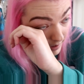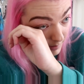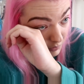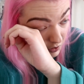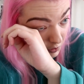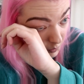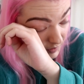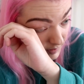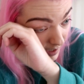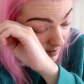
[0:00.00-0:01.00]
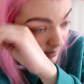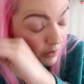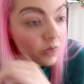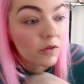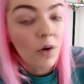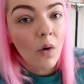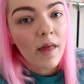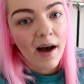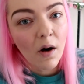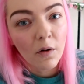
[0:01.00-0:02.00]
I am just upset that you thought
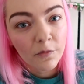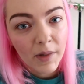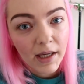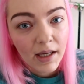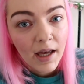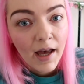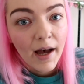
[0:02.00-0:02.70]
that of me,